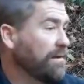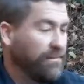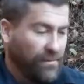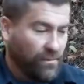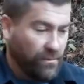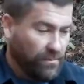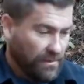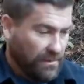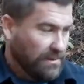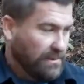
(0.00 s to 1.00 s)
if you
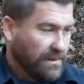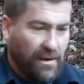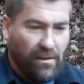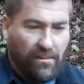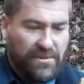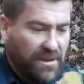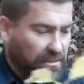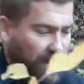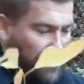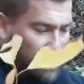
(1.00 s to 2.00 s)
get all upset
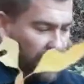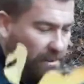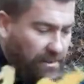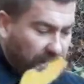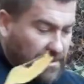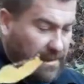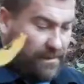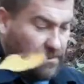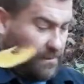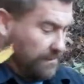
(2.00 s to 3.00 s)
about me cutting this
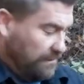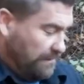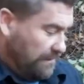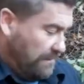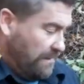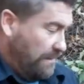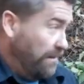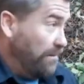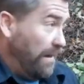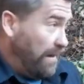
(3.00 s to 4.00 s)
down,
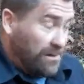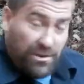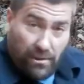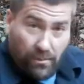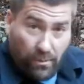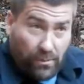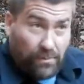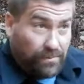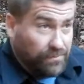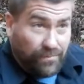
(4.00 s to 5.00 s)
it actually
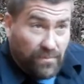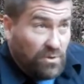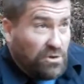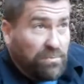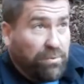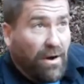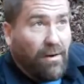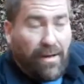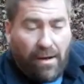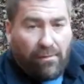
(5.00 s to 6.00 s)
will
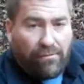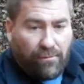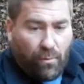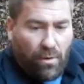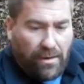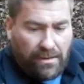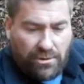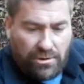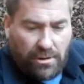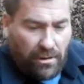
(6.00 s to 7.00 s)
sprout out from what I
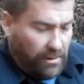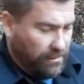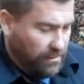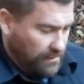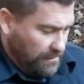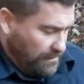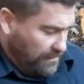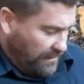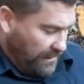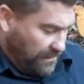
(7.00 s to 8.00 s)
just cut.
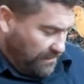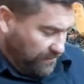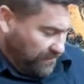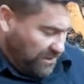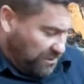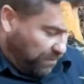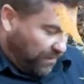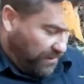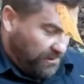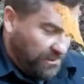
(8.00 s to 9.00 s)
It
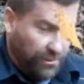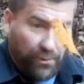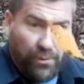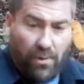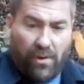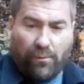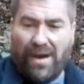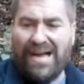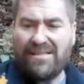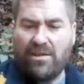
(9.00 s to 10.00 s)
spreads through a
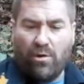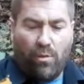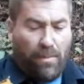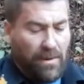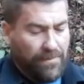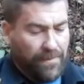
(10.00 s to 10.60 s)
rhizome,